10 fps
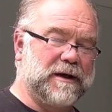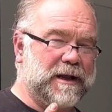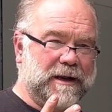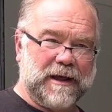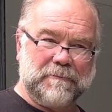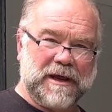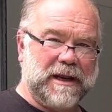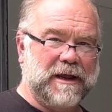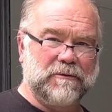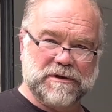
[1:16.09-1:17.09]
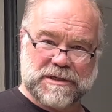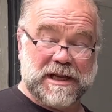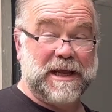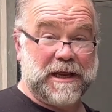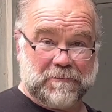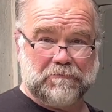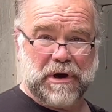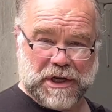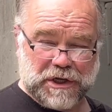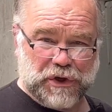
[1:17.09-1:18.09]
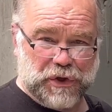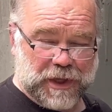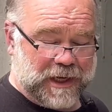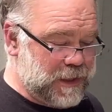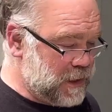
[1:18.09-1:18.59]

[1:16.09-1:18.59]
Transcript: and I mean, it was leaking but good.